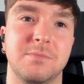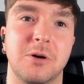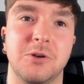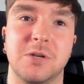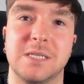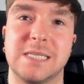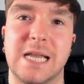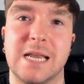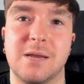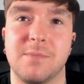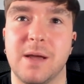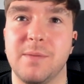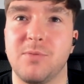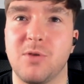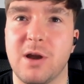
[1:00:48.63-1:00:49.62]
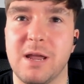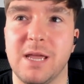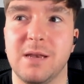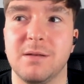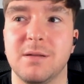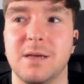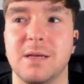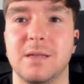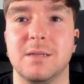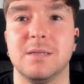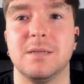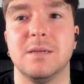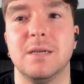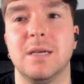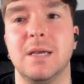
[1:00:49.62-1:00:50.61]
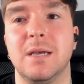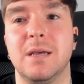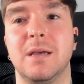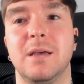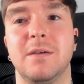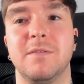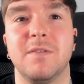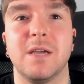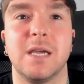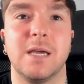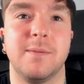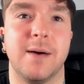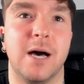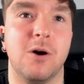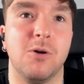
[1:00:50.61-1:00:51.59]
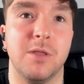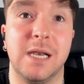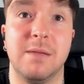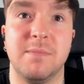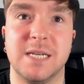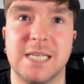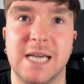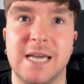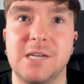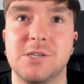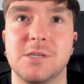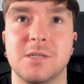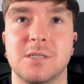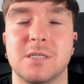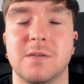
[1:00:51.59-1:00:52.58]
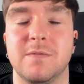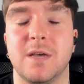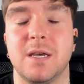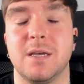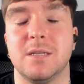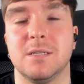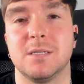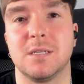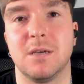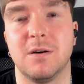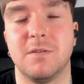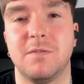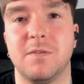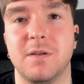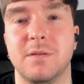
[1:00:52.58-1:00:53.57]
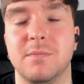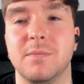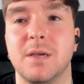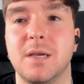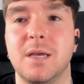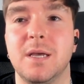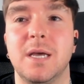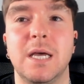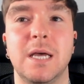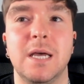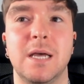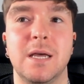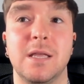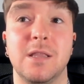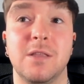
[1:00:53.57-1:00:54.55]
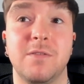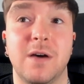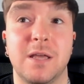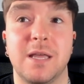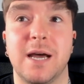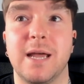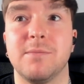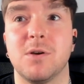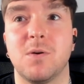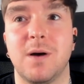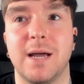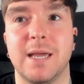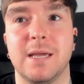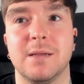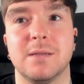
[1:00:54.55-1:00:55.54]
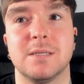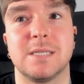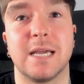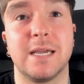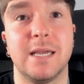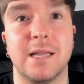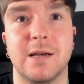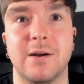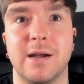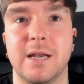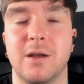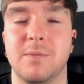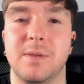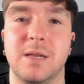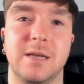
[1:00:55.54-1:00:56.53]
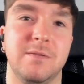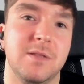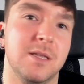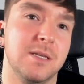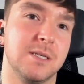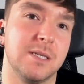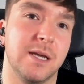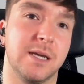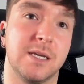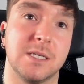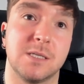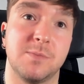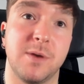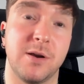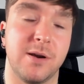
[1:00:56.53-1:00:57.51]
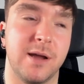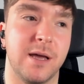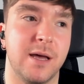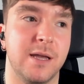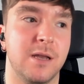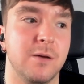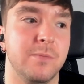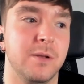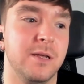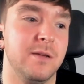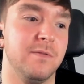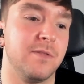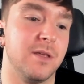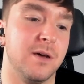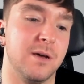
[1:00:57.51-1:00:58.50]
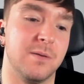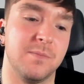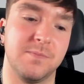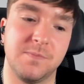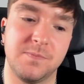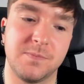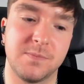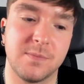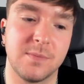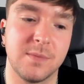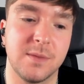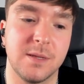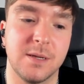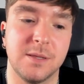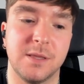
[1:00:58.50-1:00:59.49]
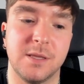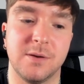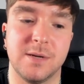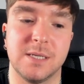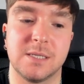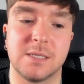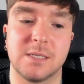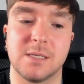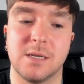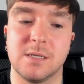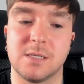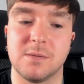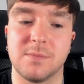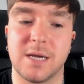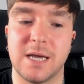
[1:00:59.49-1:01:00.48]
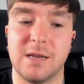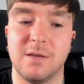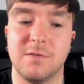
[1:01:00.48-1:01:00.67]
understanding my brain and thinking about all the limitations of it and stuff and the fact that I am quite secular. I don't believe that there's like a spirit. I don't believe that there is some kind